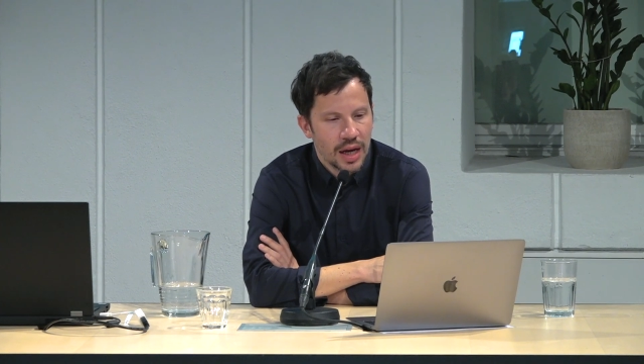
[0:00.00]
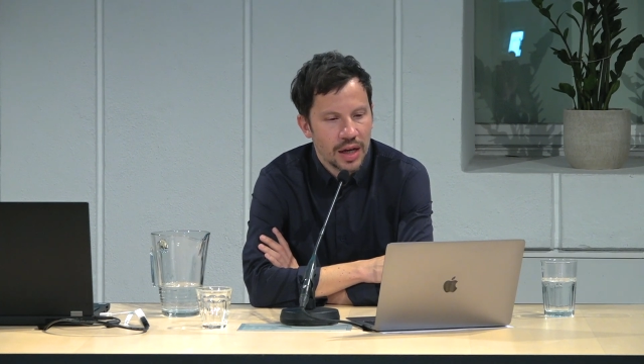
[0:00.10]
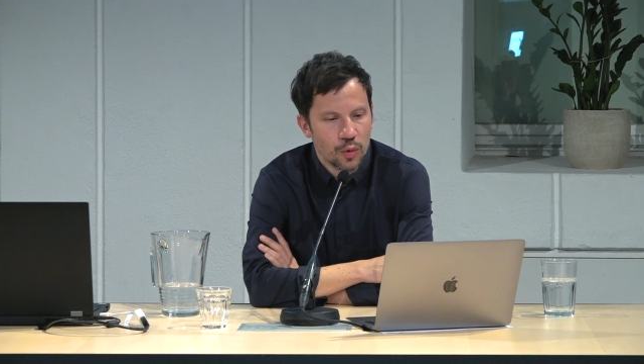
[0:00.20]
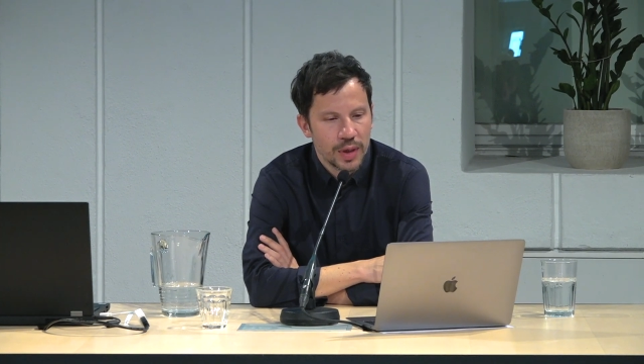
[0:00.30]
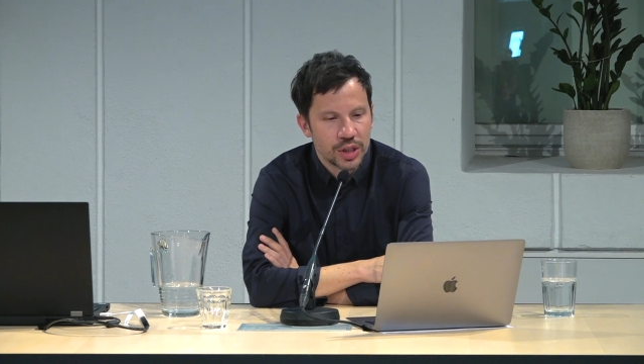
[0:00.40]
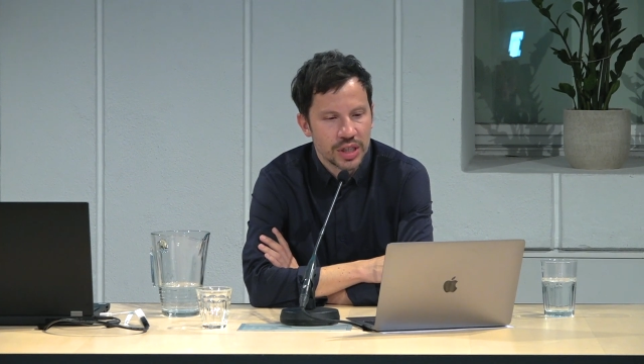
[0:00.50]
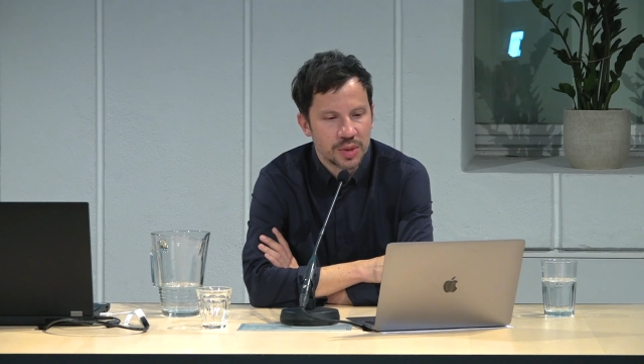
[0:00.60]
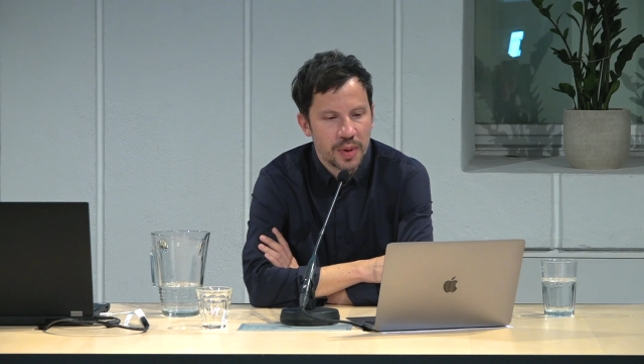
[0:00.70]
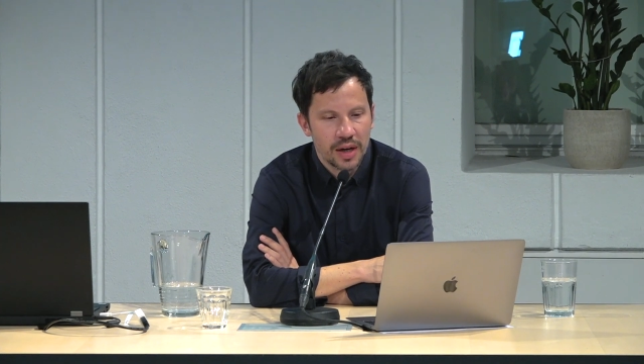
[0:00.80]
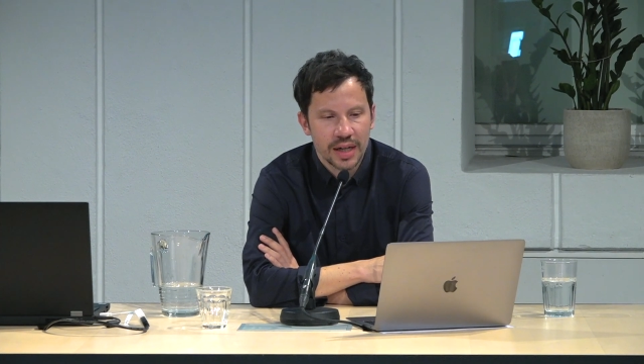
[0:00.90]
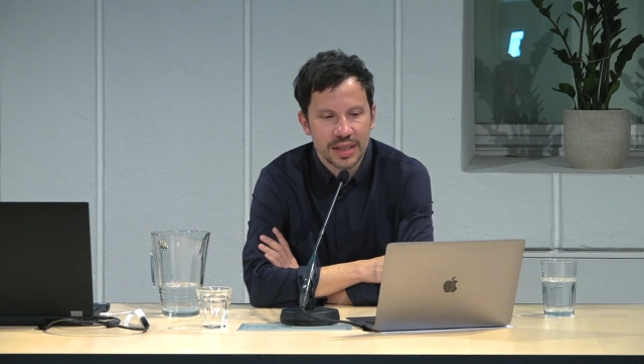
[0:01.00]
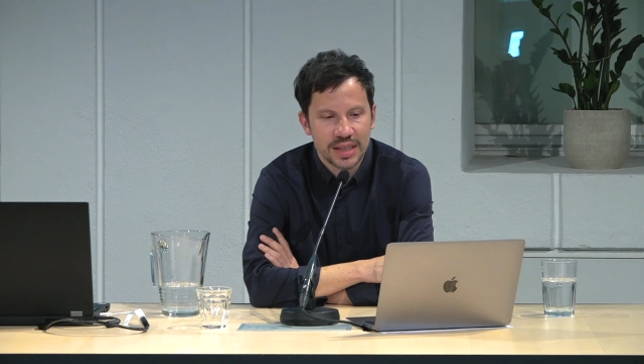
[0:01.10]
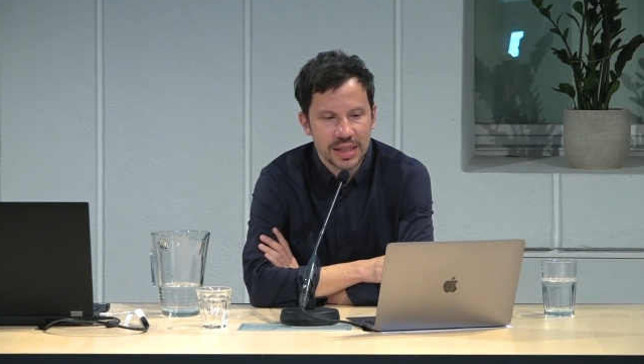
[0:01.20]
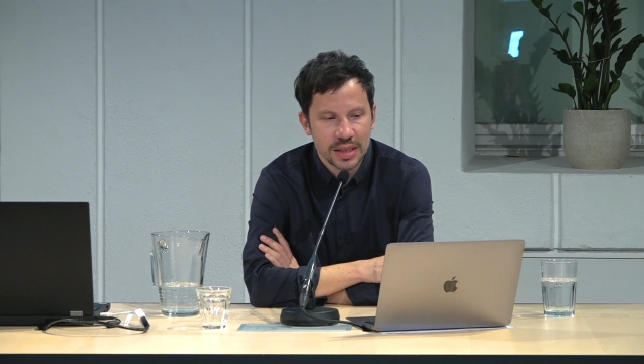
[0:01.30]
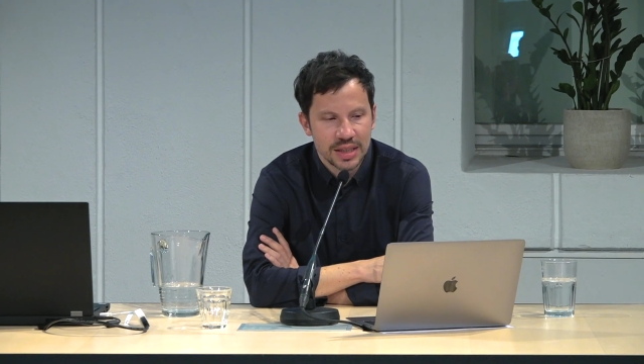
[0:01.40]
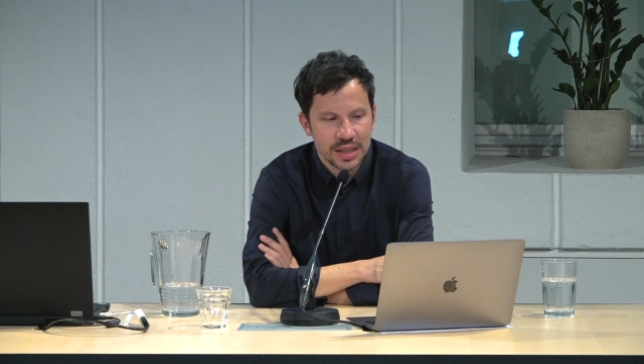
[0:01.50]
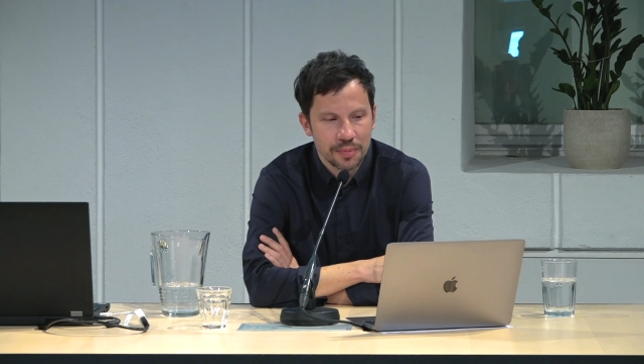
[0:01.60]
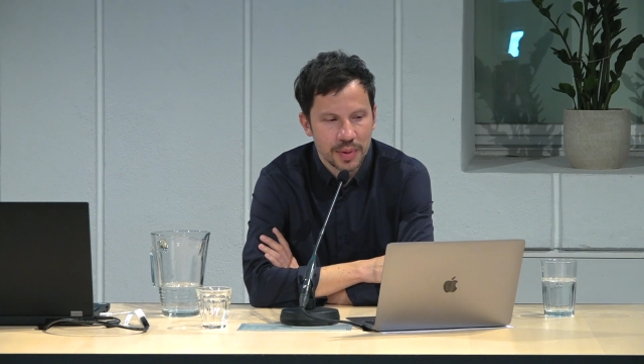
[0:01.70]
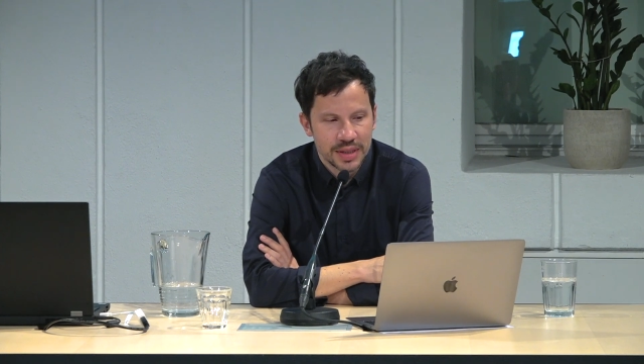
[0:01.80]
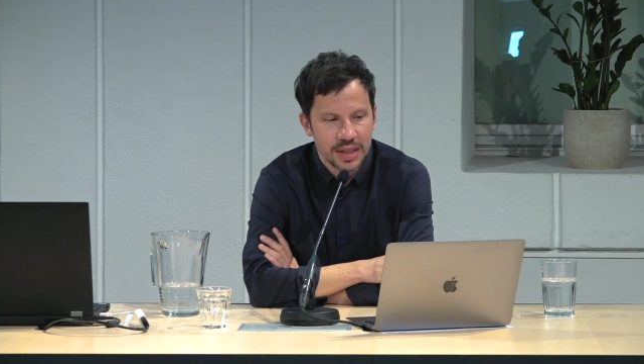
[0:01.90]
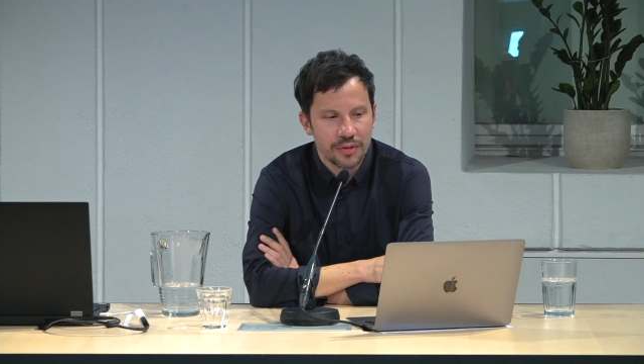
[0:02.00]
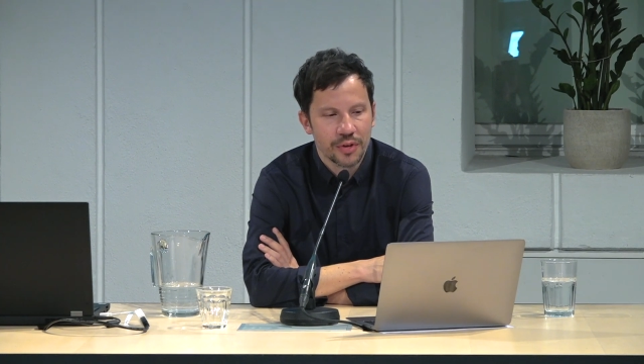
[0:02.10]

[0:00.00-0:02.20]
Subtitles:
in which his barely concealed sympathy for